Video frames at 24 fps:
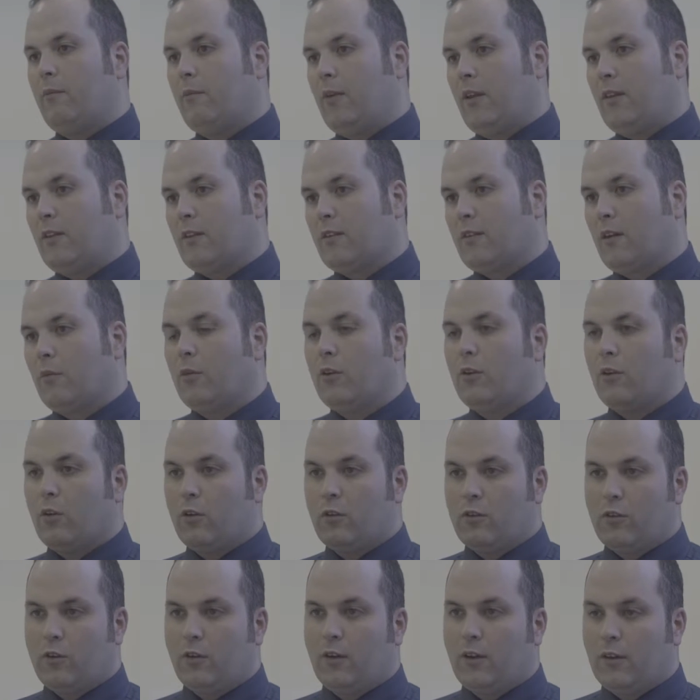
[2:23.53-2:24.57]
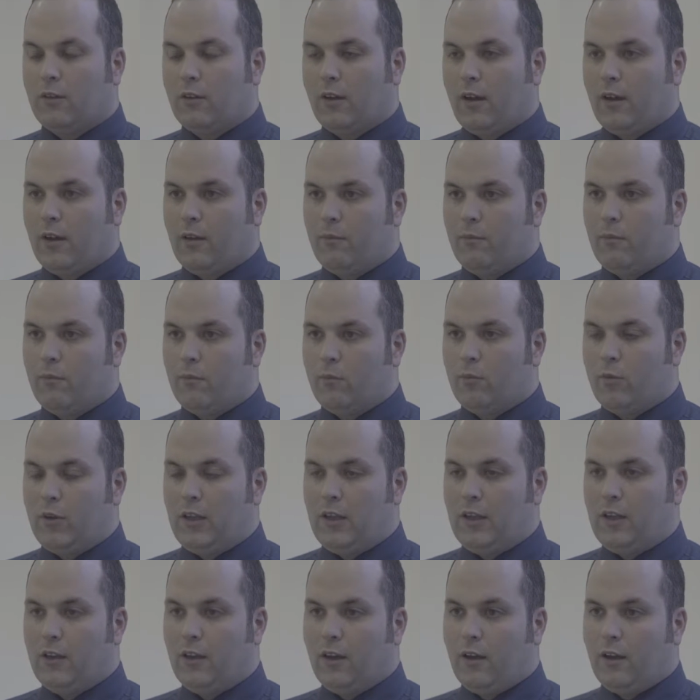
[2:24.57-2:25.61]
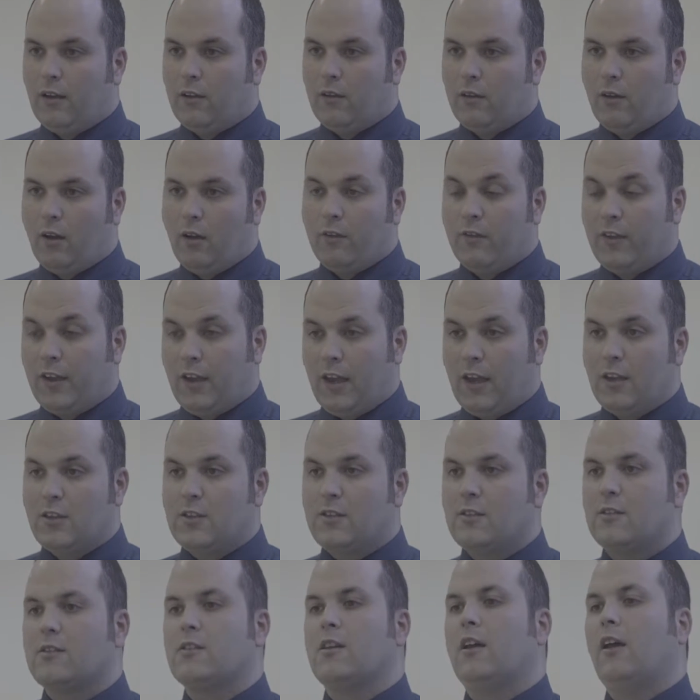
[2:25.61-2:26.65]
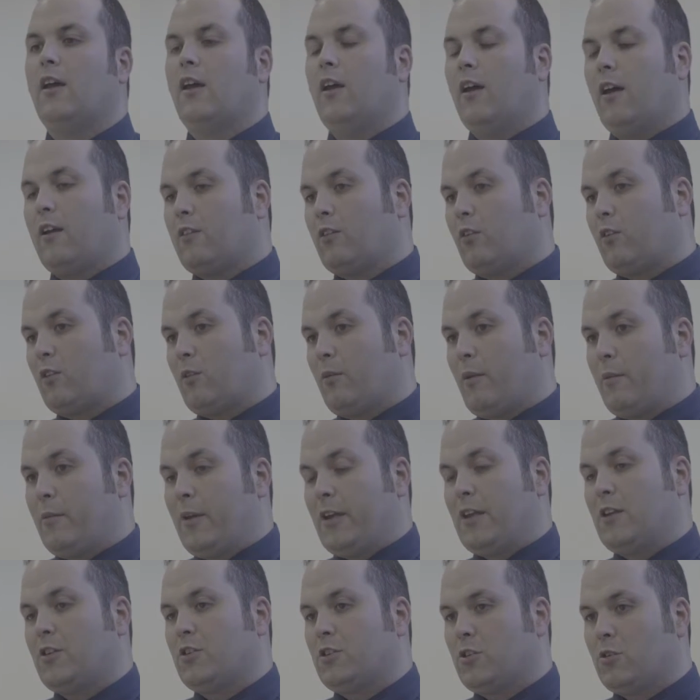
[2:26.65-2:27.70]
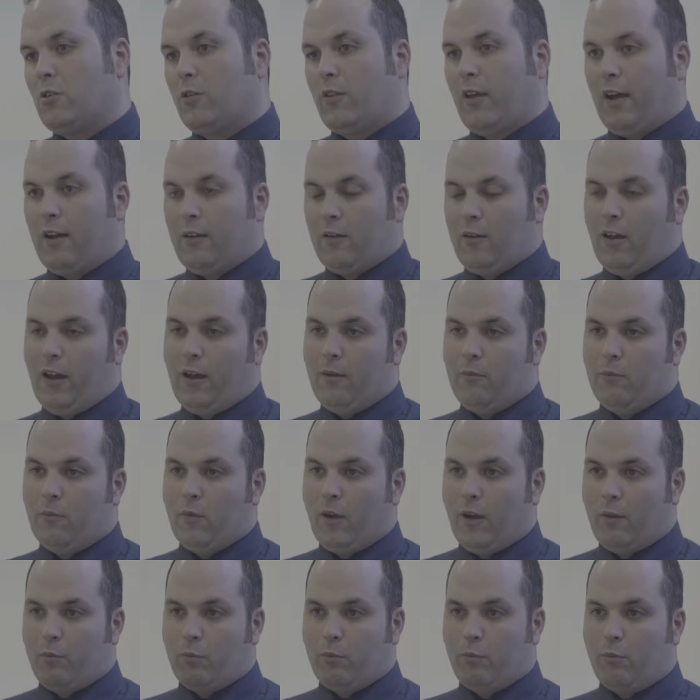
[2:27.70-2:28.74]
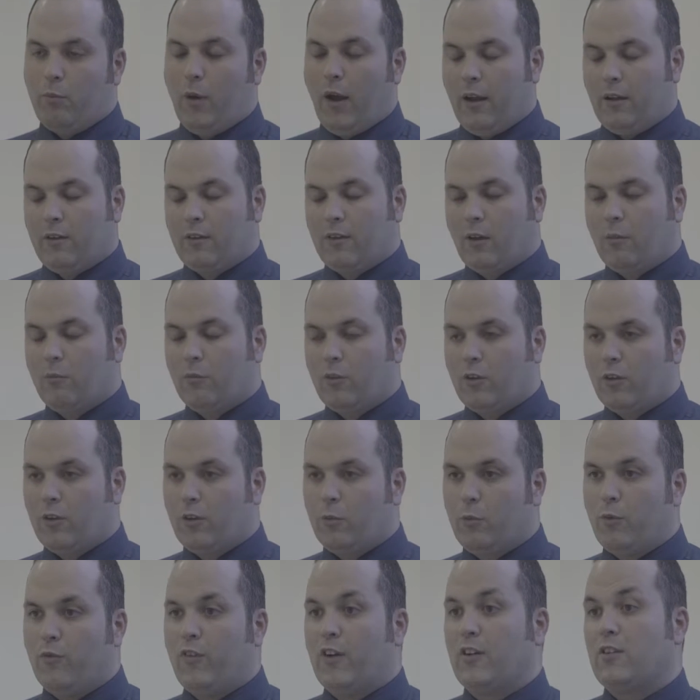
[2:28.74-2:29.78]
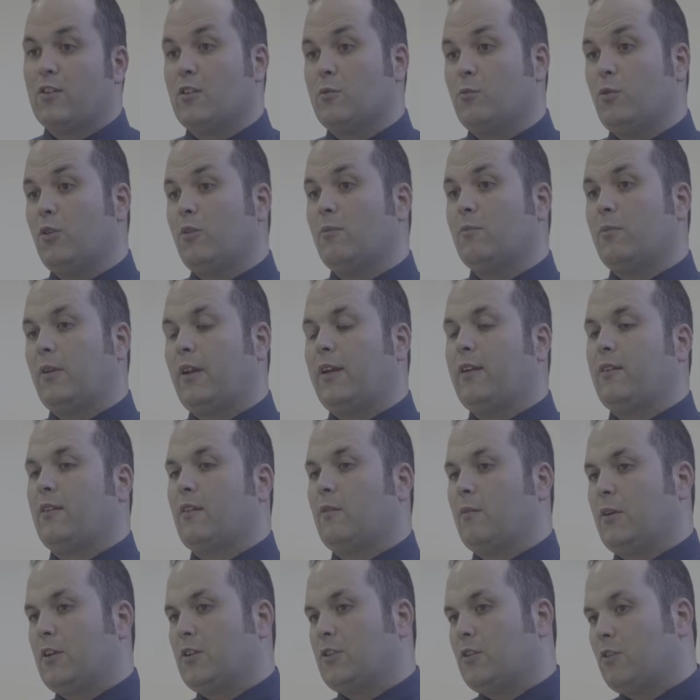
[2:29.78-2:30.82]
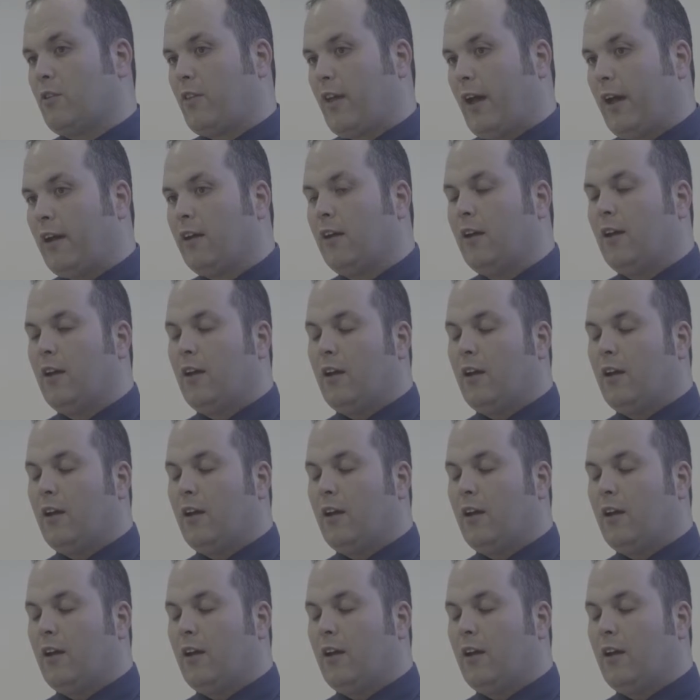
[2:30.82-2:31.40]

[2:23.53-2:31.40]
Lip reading: in the summer or during the other vacations, and so it's about making sure that some sort of provision is put in place to make sure that